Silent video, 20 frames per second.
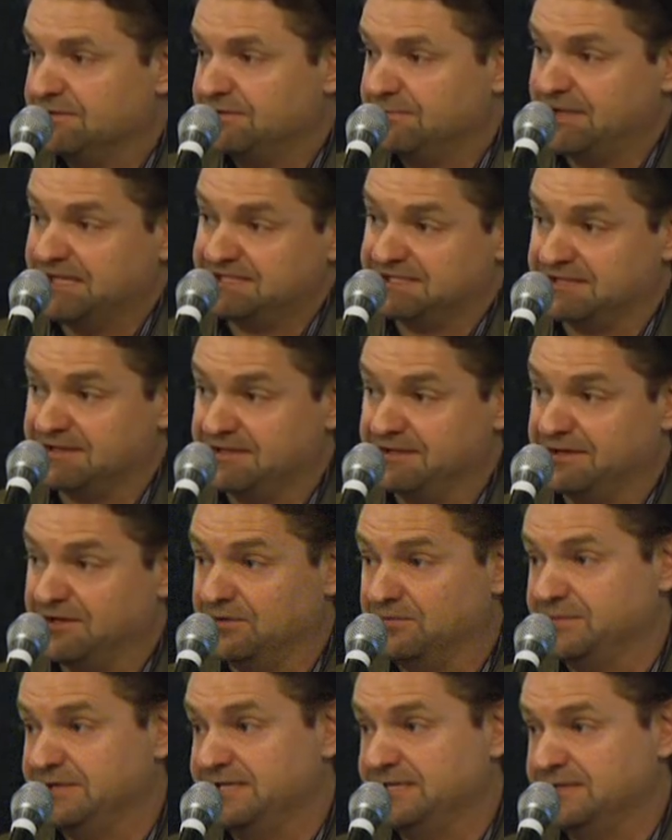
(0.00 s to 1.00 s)
Basically,
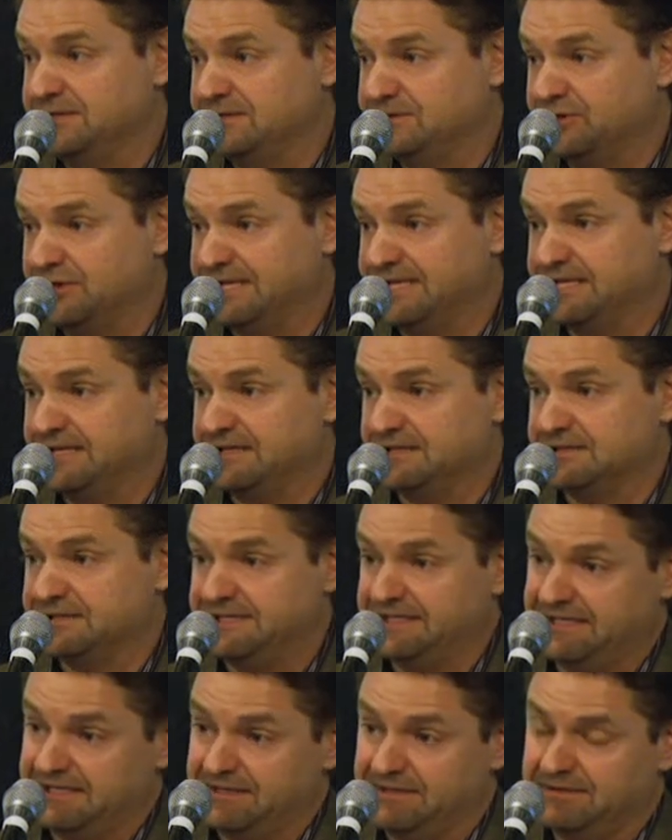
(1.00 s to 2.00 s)
they'll be drinking
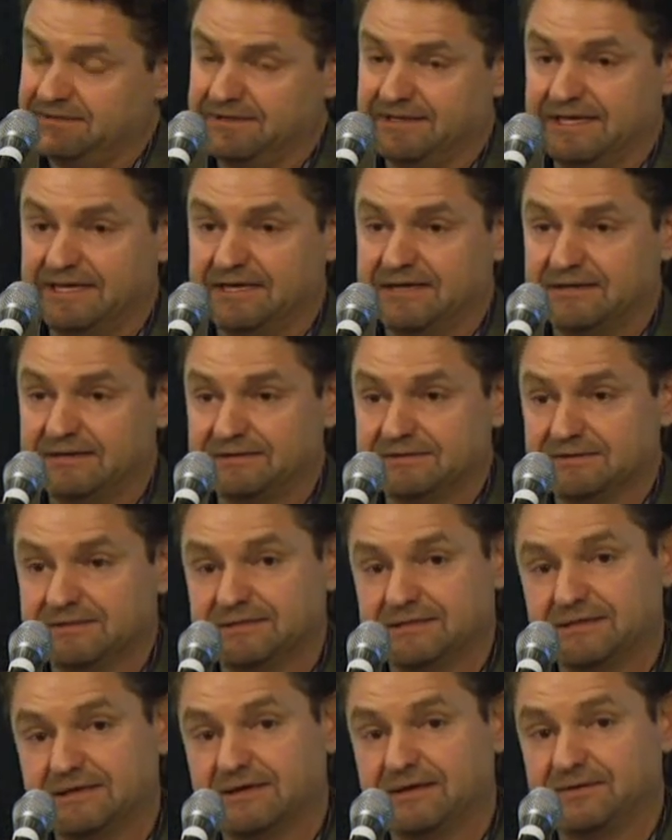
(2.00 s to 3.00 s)
tea, and
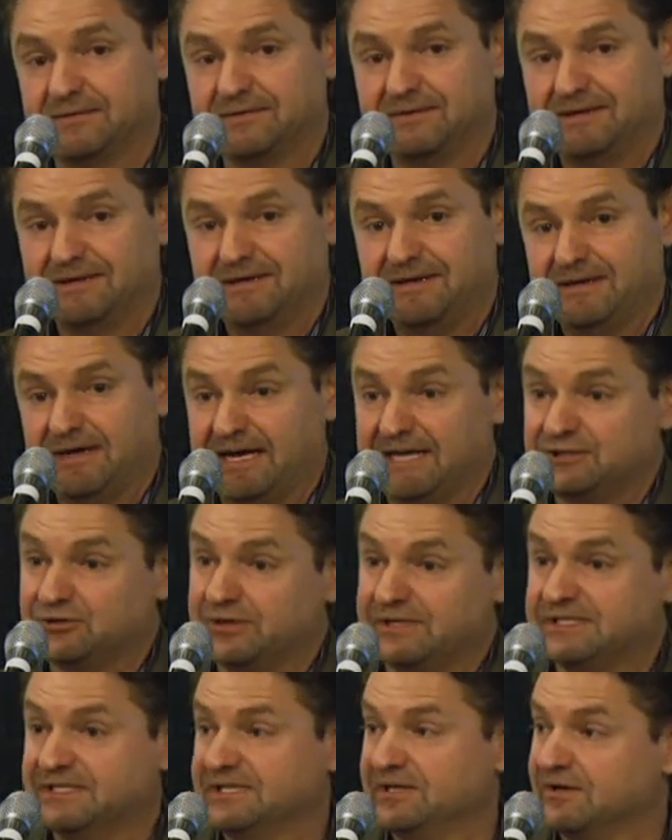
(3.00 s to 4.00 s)
I
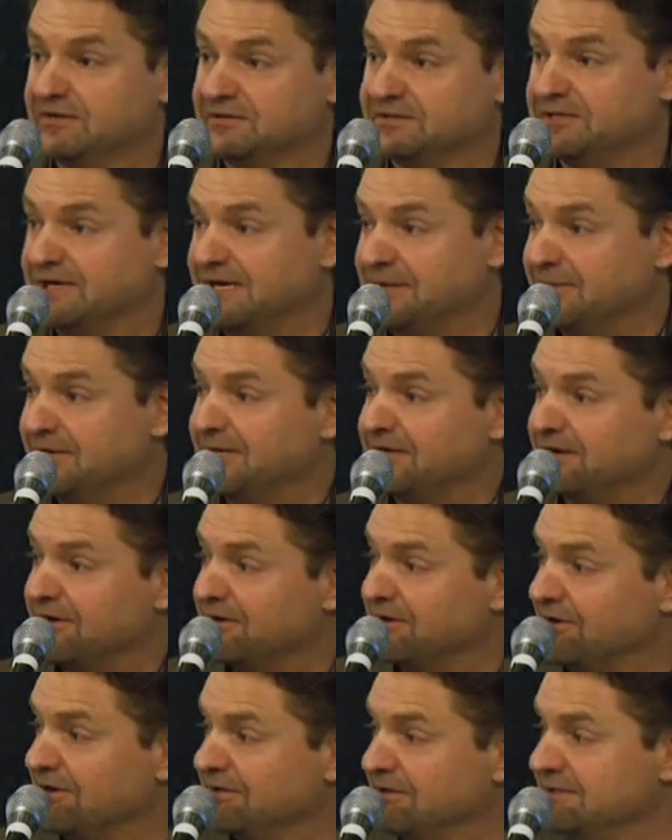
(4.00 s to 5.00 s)
drink tea all the time. I
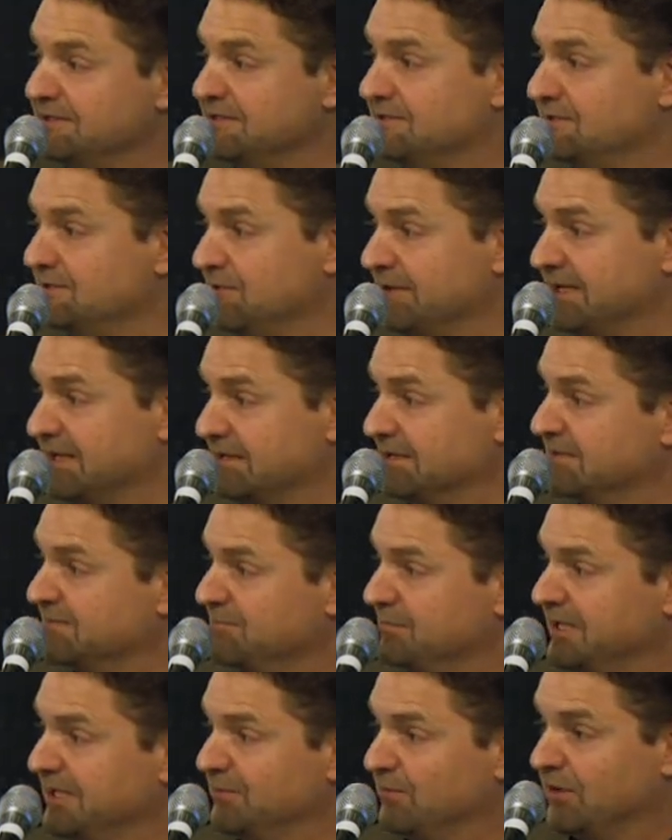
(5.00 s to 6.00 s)
hardly drink
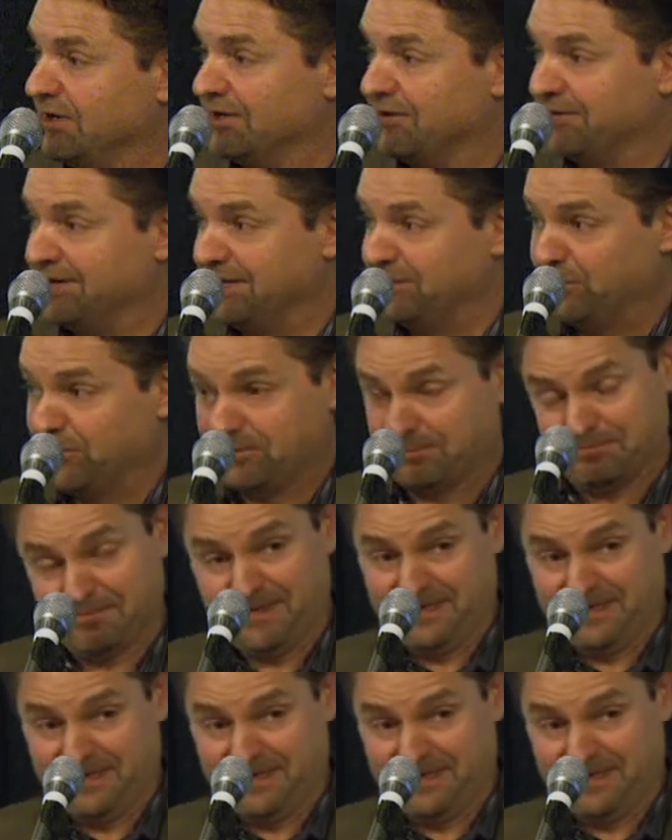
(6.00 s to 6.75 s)
plain water anymore.